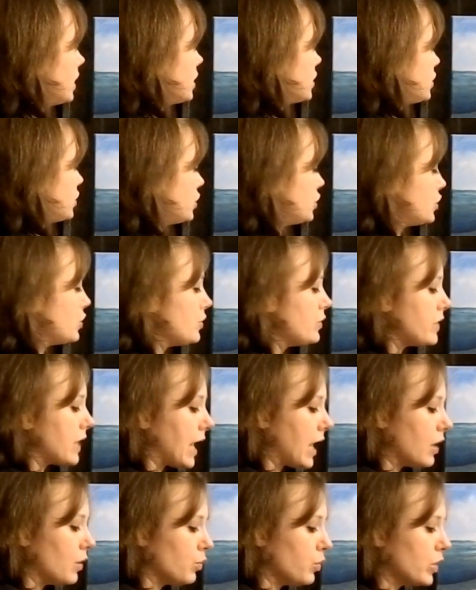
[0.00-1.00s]
To do
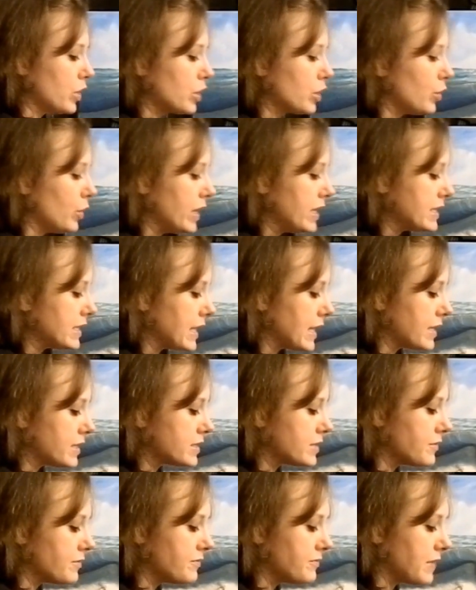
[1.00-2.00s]
that, we're going to get
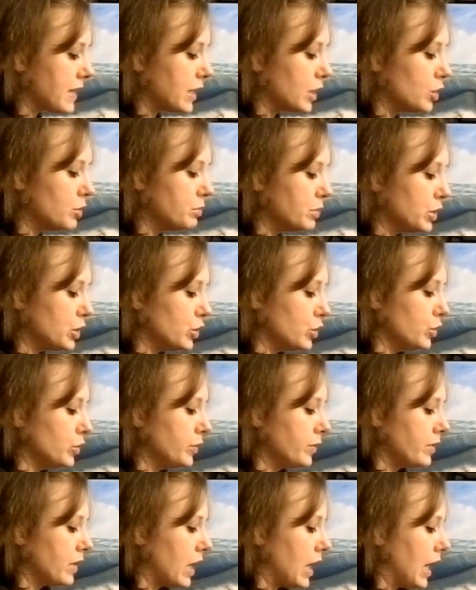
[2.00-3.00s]
some phthalo blue
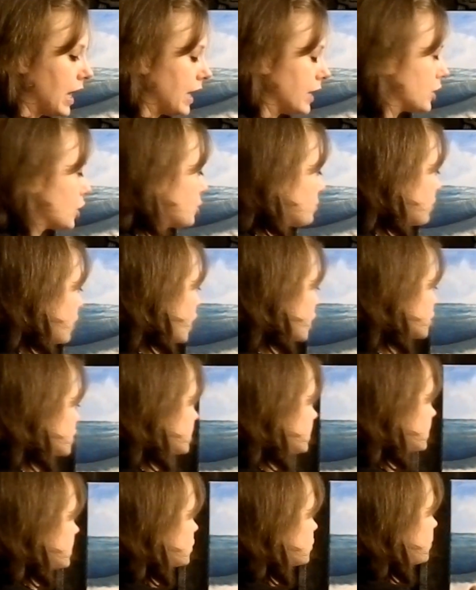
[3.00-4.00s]
on our brush,
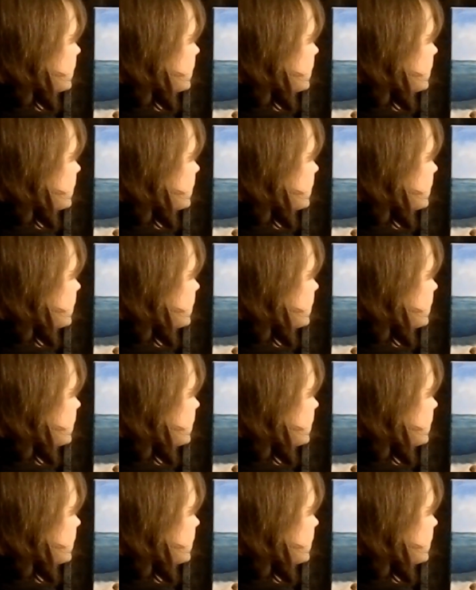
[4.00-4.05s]
and since